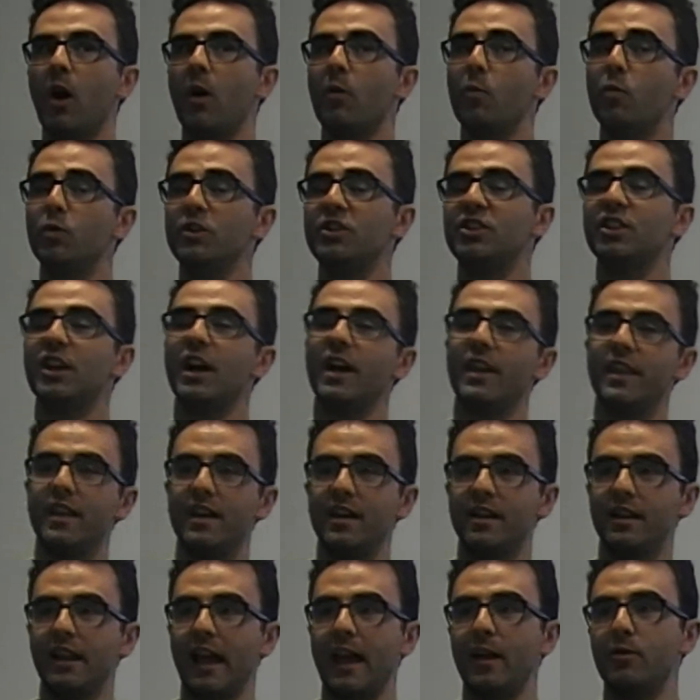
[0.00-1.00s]
which
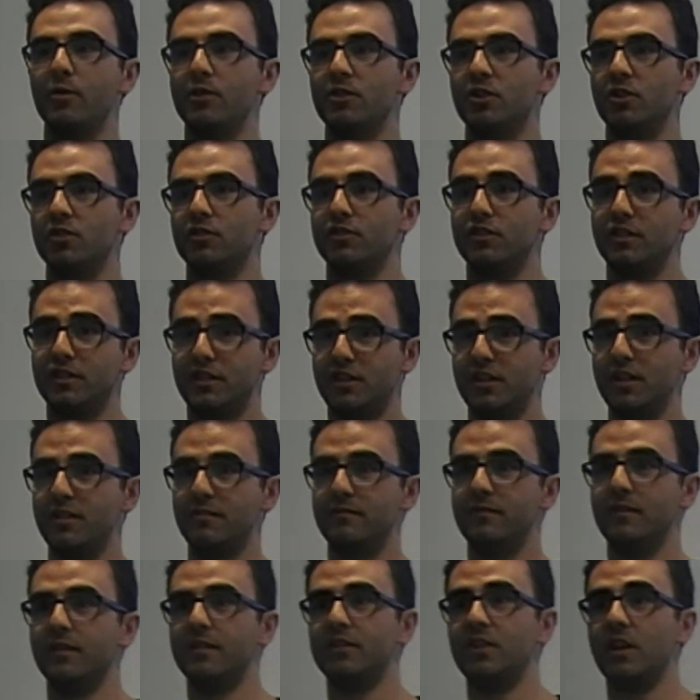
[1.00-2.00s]
other language on
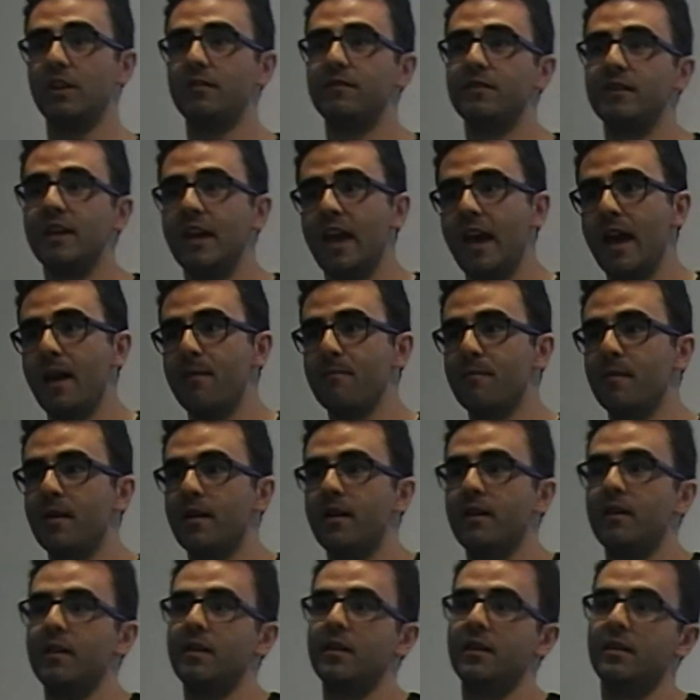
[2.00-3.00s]
JVM
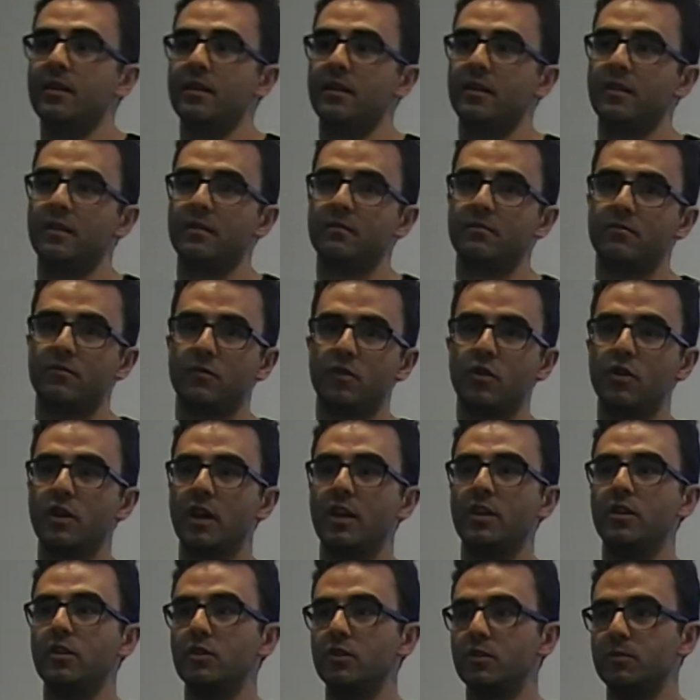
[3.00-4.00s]
you
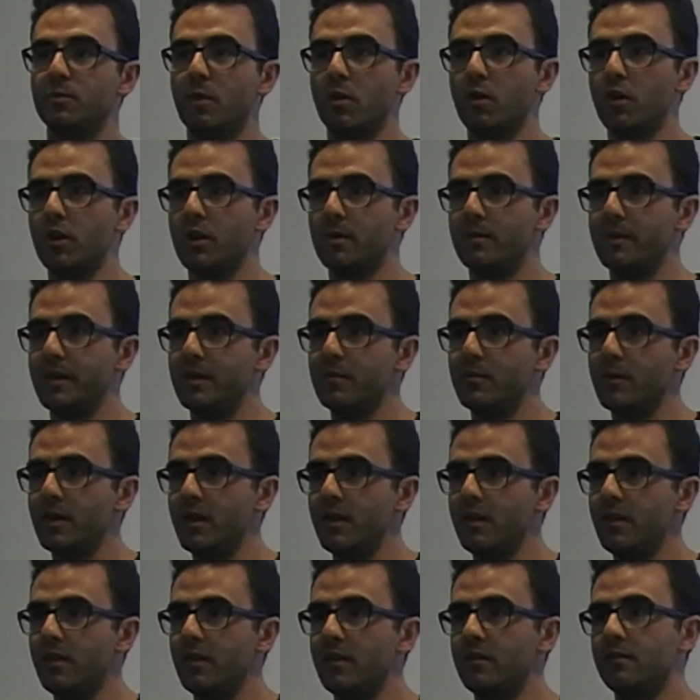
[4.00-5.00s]
can use MongoDB
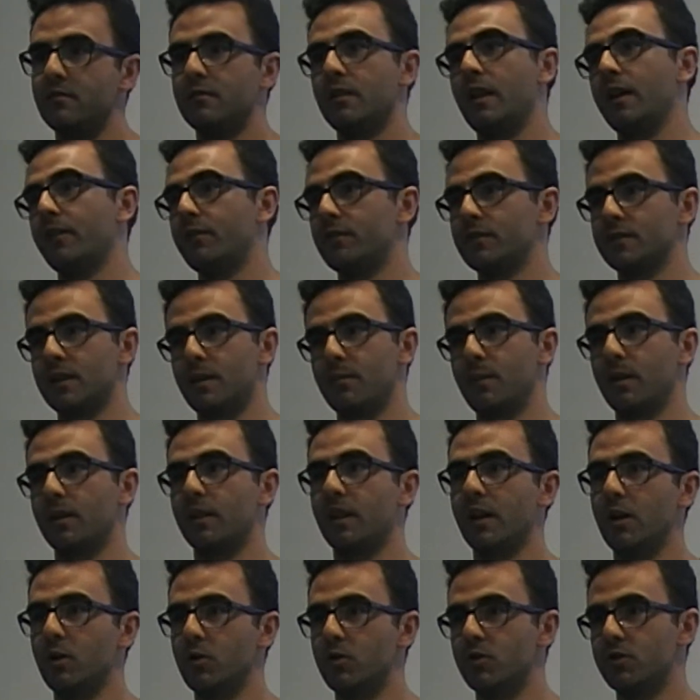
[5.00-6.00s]
with, like for example
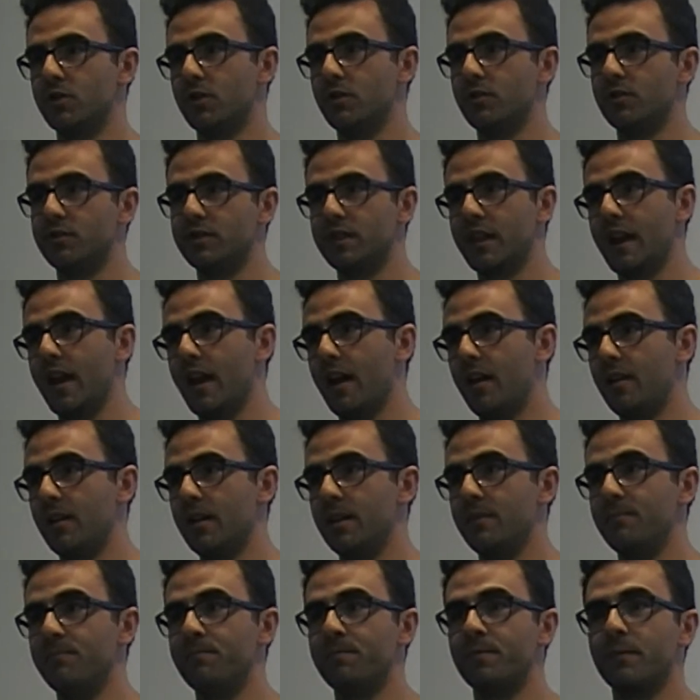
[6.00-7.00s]
Clojure or
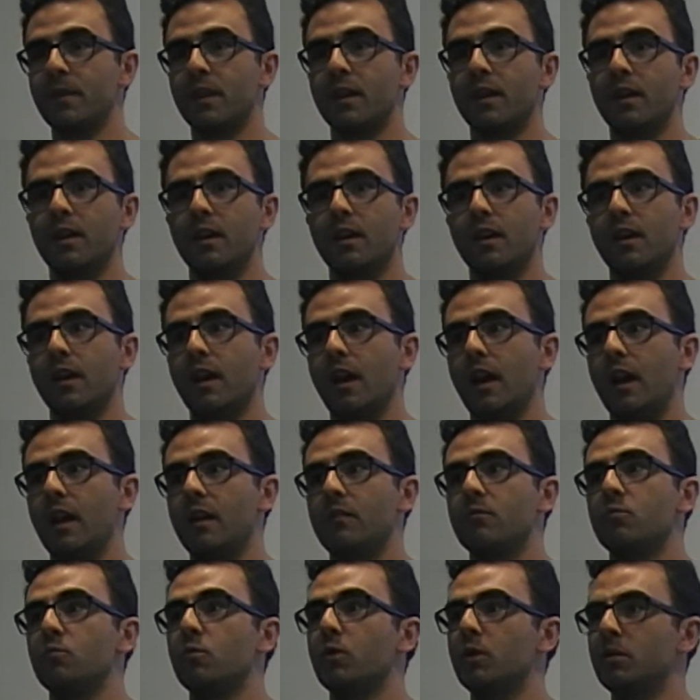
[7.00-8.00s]
Scala.
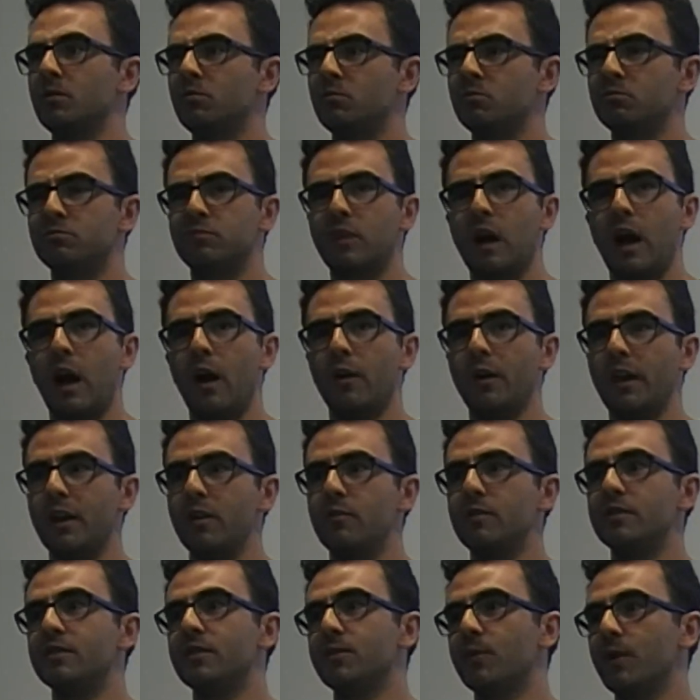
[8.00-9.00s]
Well, how can you
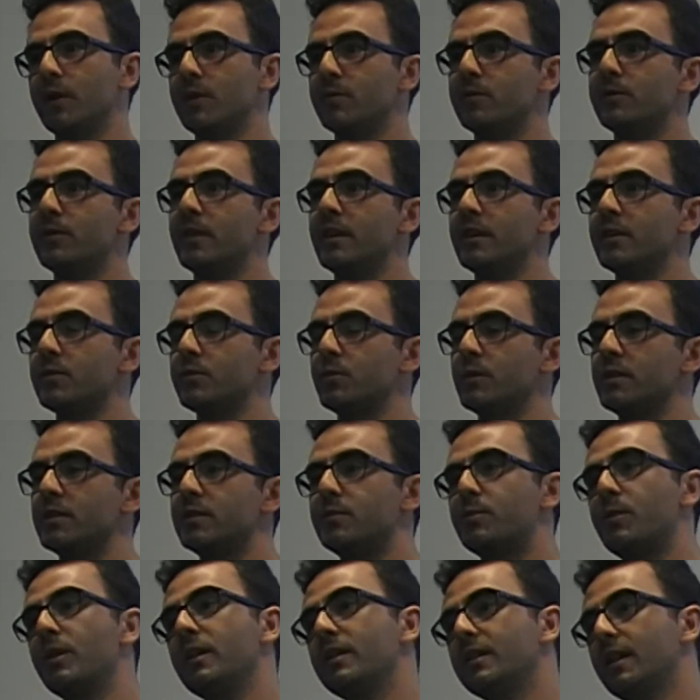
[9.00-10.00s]
integrate with this with
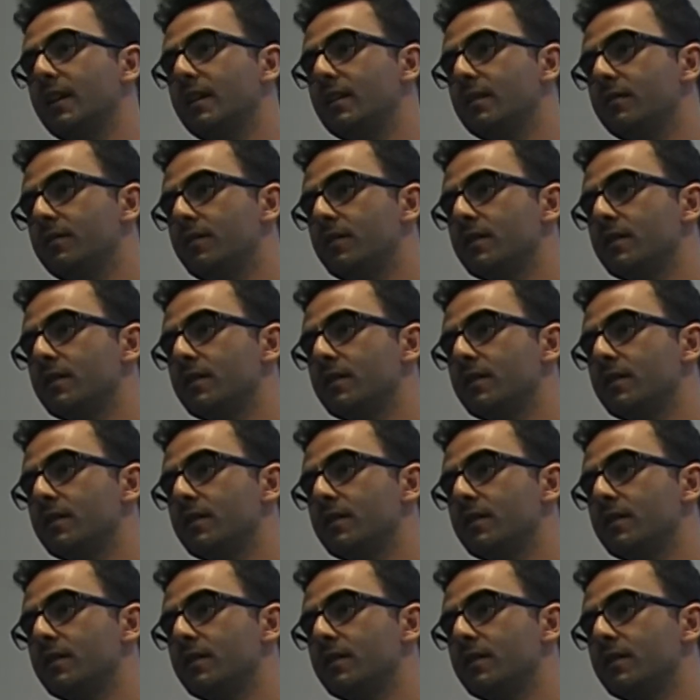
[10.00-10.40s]
Spring Data, for